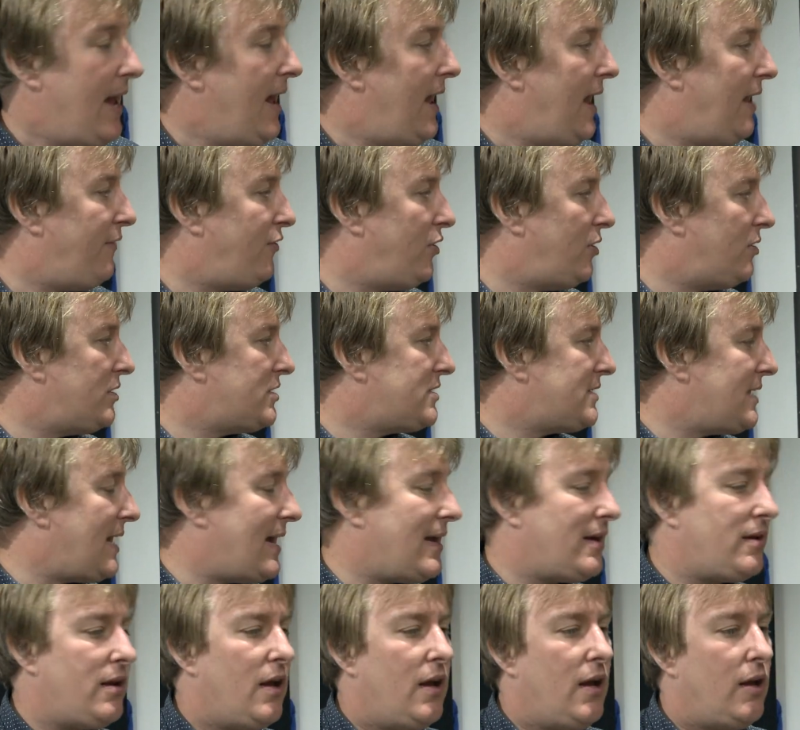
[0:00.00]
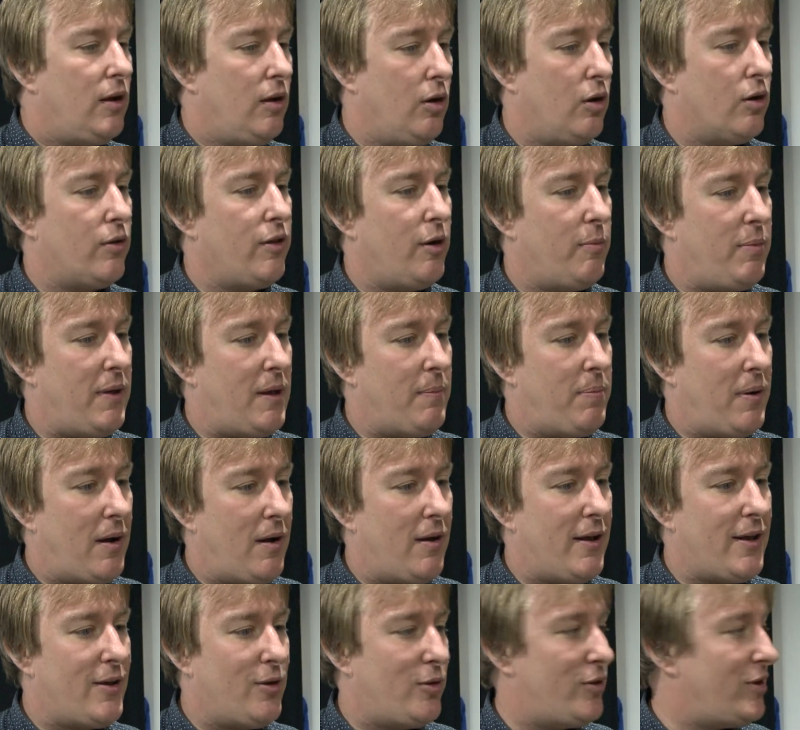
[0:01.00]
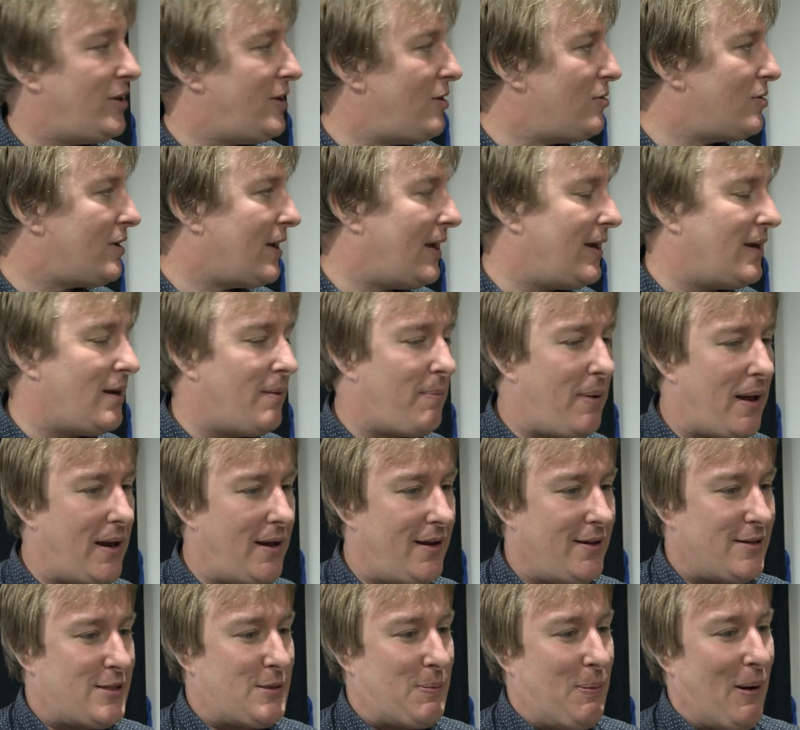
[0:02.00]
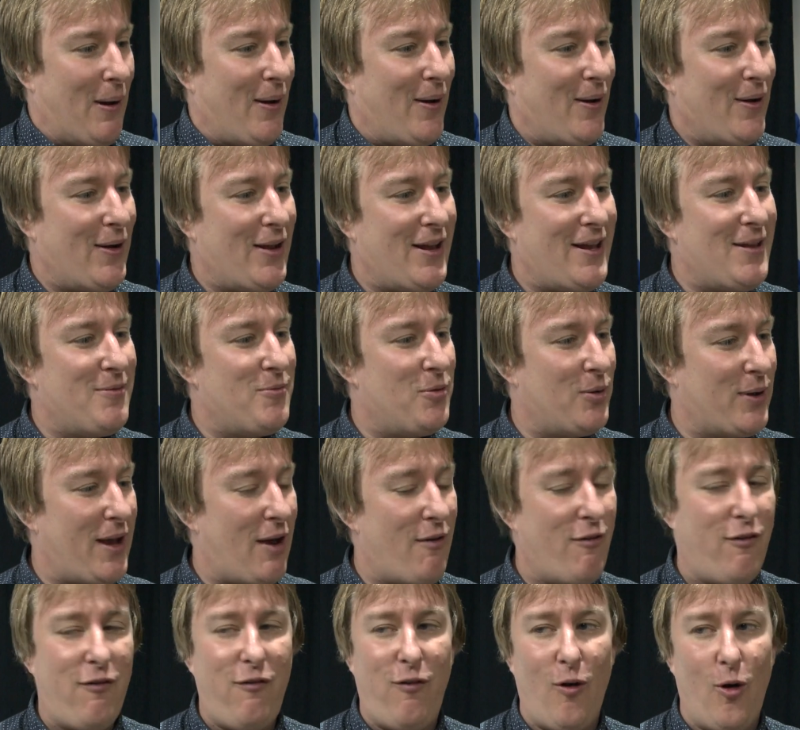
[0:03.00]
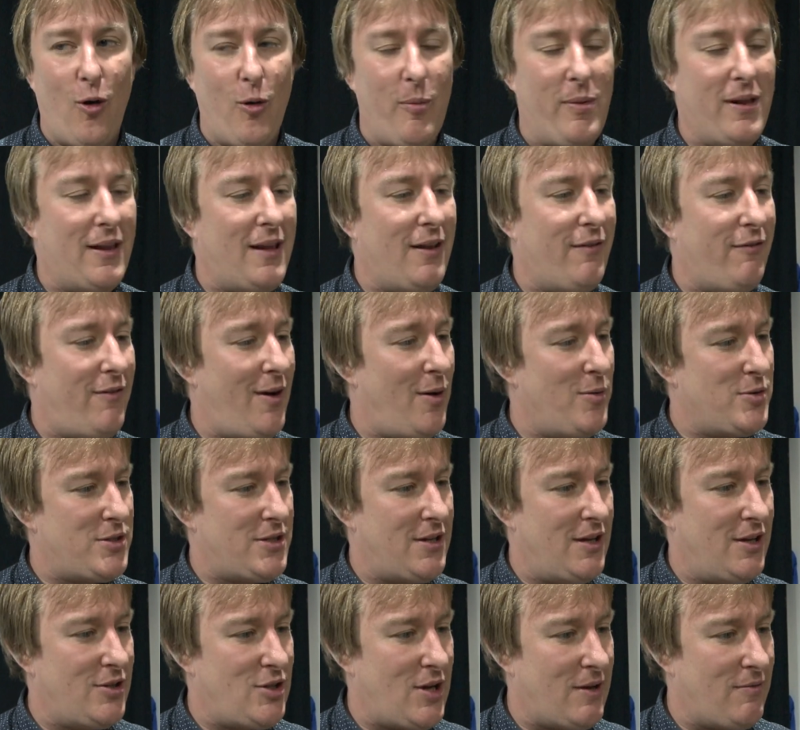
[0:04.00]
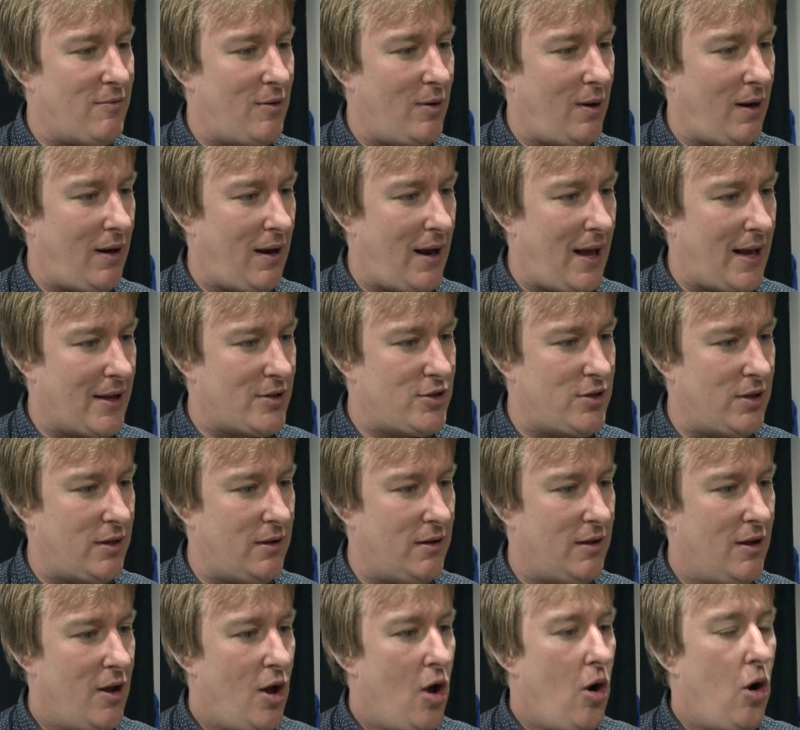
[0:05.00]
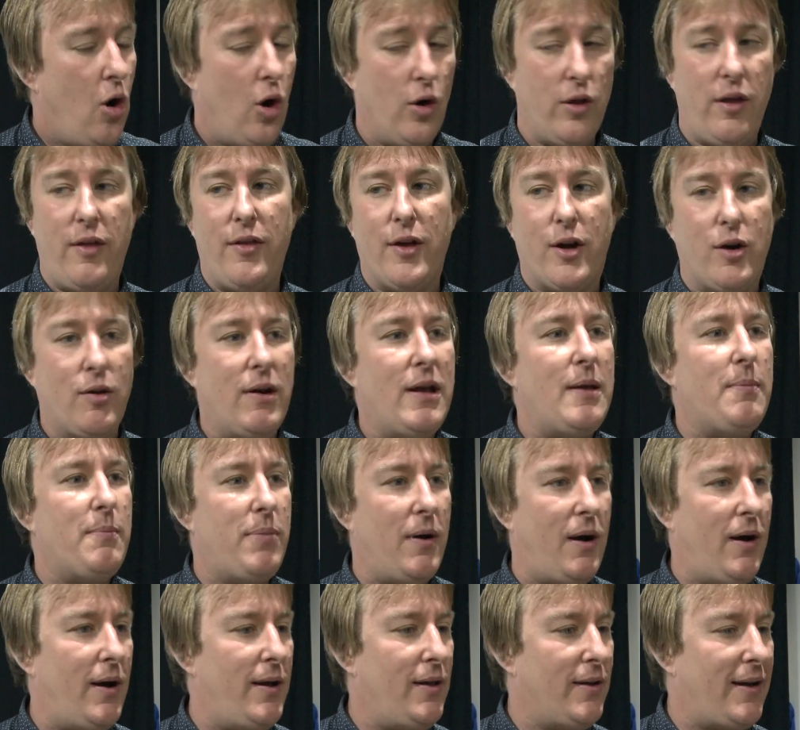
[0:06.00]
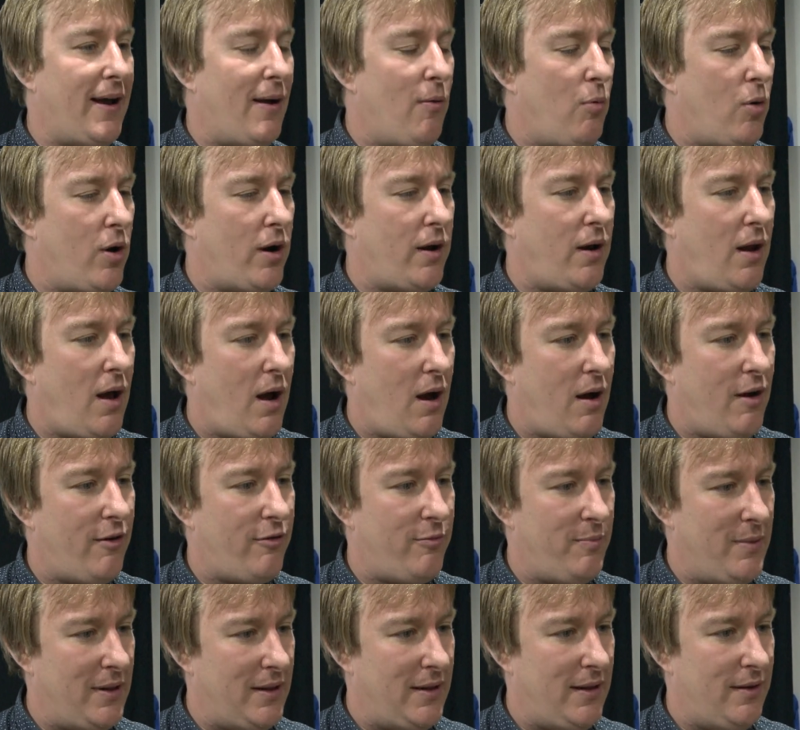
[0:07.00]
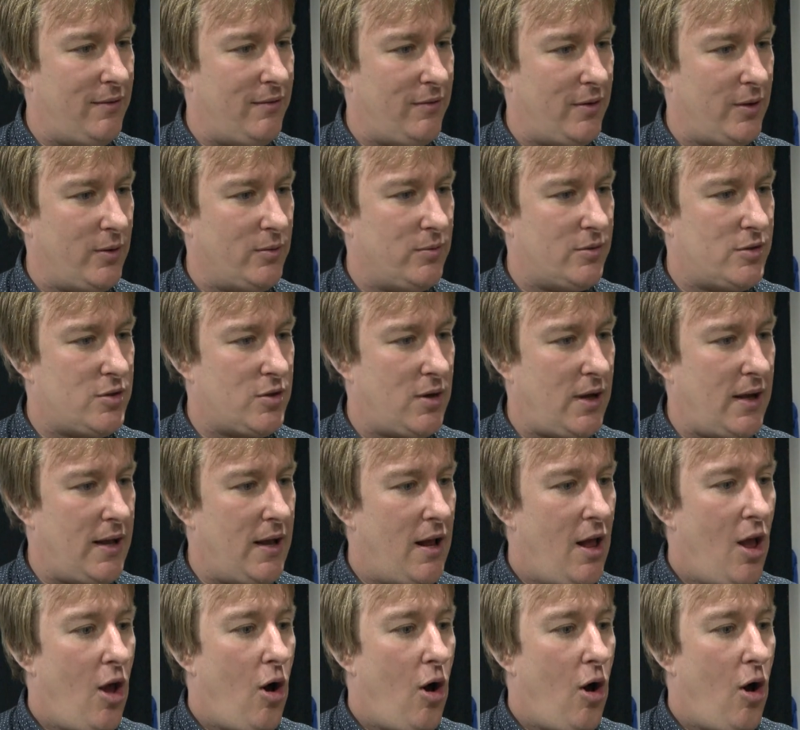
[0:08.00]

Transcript: If you'd have said, look, there'll be a party called the UK Independence Party that will get 4 million votes in a general election, or that the Green Party will get 1.5 million votes, right?